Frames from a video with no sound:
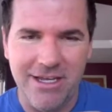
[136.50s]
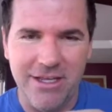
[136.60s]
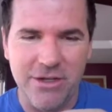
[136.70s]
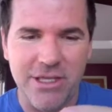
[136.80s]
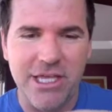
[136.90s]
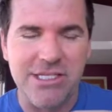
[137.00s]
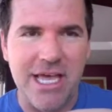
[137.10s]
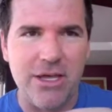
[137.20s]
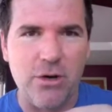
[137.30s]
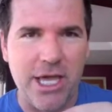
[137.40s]
they
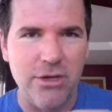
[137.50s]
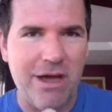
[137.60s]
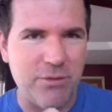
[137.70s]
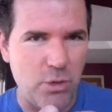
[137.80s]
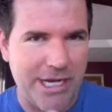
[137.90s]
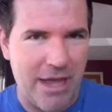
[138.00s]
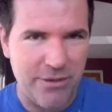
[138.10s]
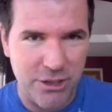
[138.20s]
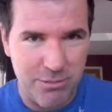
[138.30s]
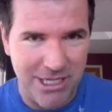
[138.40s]
say, okay, you have to work
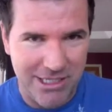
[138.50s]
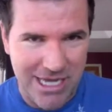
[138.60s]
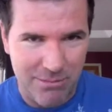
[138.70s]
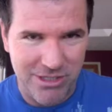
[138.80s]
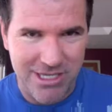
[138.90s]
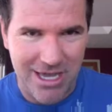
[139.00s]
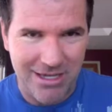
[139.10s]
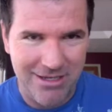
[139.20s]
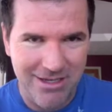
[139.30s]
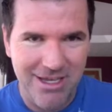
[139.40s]
out this many times a day
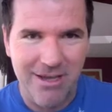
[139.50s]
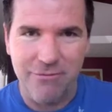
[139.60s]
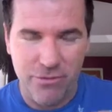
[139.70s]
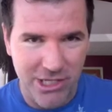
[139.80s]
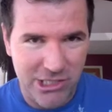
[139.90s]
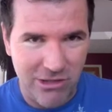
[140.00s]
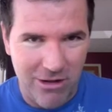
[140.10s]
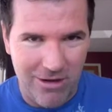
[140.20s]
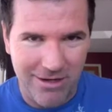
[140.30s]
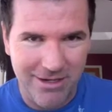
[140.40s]
for this
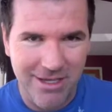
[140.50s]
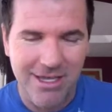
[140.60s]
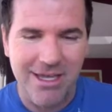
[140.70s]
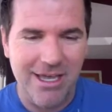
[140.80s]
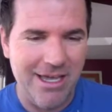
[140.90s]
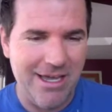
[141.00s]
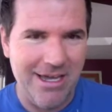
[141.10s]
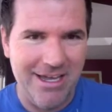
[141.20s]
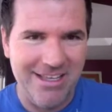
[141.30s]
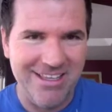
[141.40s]
long,
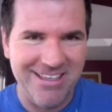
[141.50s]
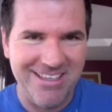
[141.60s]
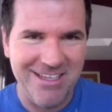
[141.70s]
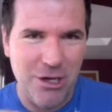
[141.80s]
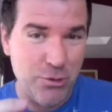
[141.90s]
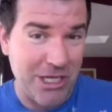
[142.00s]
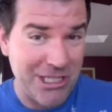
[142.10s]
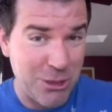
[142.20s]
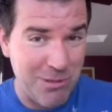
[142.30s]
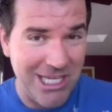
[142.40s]
and drink
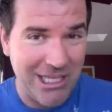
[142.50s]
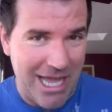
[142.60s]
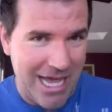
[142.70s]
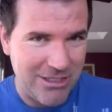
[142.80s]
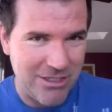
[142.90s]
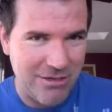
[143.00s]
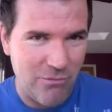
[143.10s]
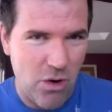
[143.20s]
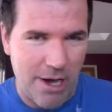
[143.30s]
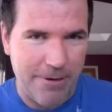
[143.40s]
this many glasses of
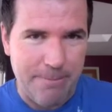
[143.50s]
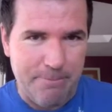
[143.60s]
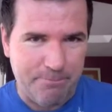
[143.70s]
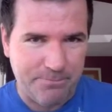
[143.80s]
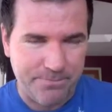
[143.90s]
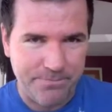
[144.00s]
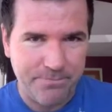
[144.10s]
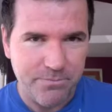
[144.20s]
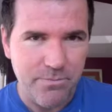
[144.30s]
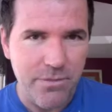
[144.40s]
water.
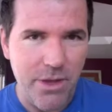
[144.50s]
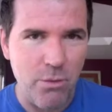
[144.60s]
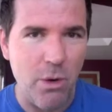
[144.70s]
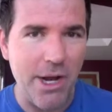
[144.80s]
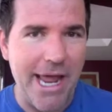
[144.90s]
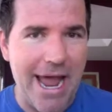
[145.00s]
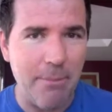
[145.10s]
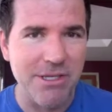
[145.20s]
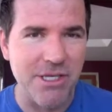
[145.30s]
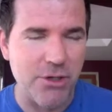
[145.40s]
Well, what
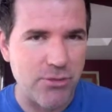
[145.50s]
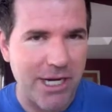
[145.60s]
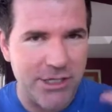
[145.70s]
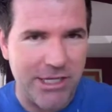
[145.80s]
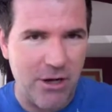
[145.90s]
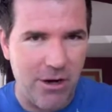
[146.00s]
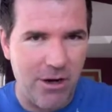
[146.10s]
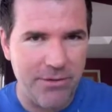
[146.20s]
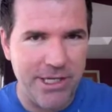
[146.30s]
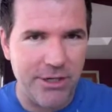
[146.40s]
happens is they're trying to change
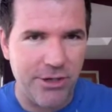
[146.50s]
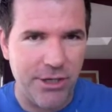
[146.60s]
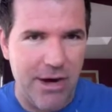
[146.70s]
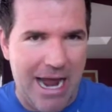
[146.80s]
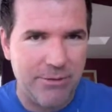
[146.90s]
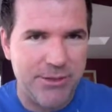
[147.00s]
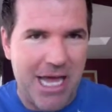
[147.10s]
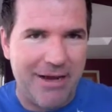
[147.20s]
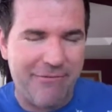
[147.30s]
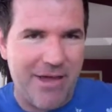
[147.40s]
all your
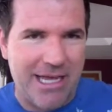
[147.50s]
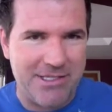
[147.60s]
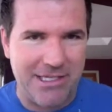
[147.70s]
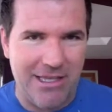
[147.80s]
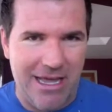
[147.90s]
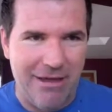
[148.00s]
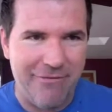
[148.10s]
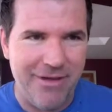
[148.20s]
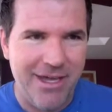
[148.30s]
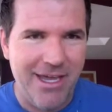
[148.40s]
outside effects in
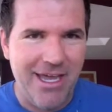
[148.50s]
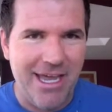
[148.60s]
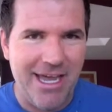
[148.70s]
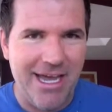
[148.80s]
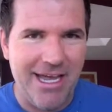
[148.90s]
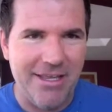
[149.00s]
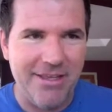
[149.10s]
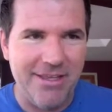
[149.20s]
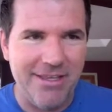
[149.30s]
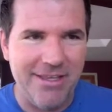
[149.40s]
life, and